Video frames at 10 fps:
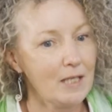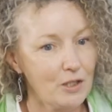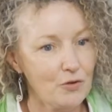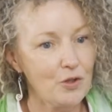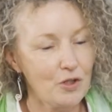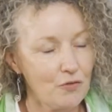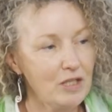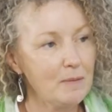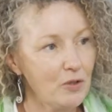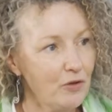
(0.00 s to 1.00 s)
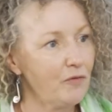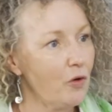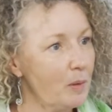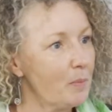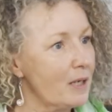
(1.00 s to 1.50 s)
It's a reasonably
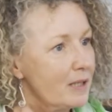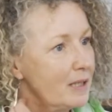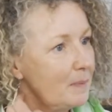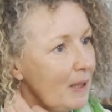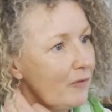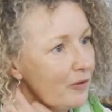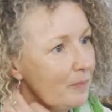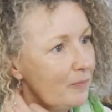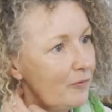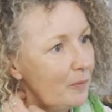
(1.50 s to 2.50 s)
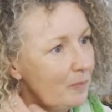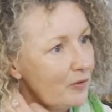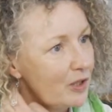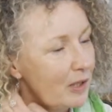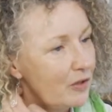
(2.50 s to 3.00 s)
straightforward process, from
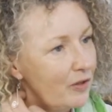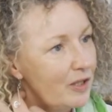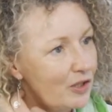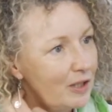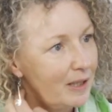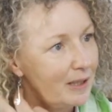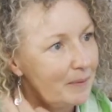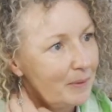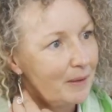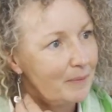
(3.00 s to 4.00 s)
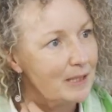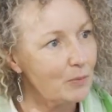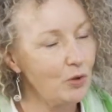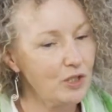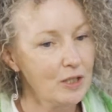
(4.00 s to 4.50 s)
start to finish. It's
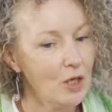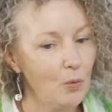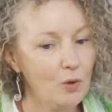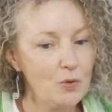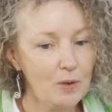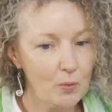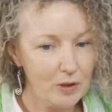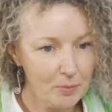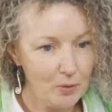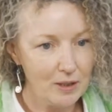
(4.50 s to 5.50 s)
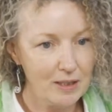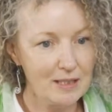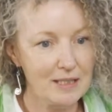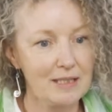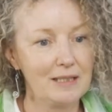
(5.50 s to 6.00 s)
once we know what the protein
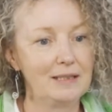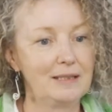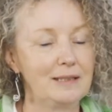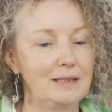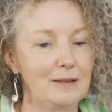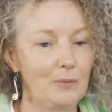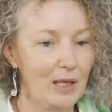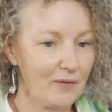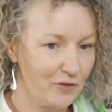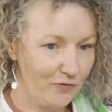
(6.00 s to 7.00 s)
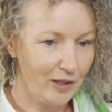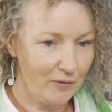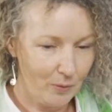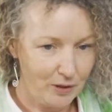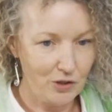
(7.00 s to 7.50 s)
is, we have to figure
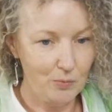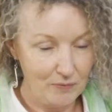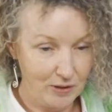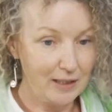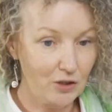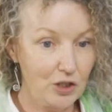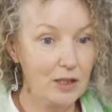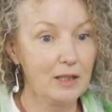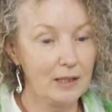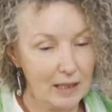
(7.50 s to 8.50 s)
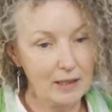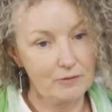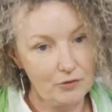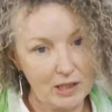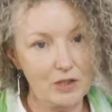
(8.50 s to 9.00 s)
out we have to get the gene and then
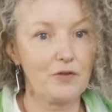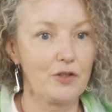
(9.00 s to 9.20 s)
transfer the